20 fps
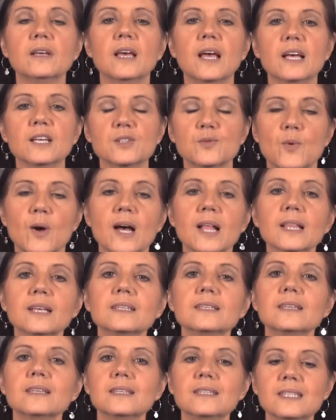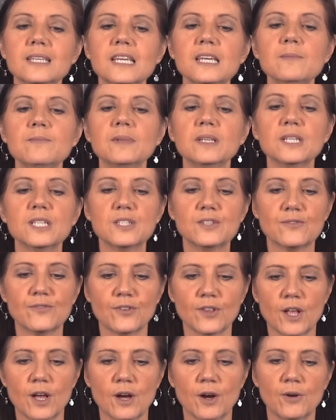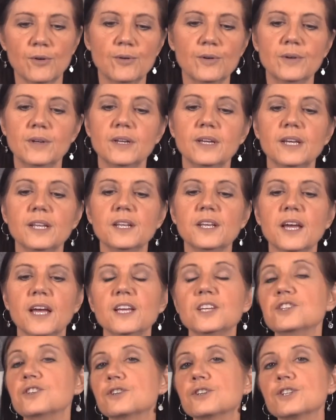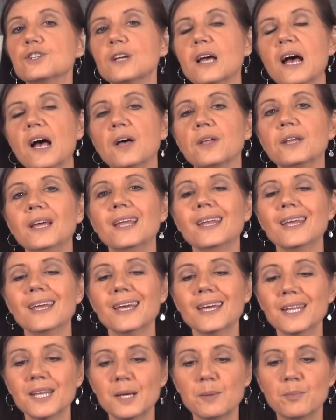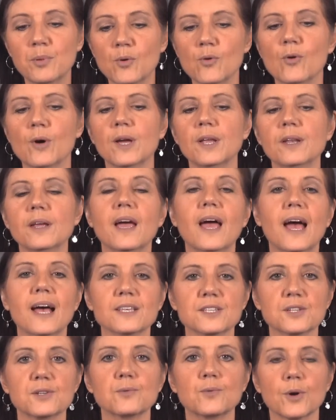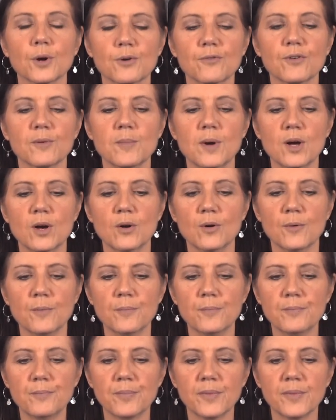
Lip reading: as well as a seamless flow in case your child at any point has to work from home.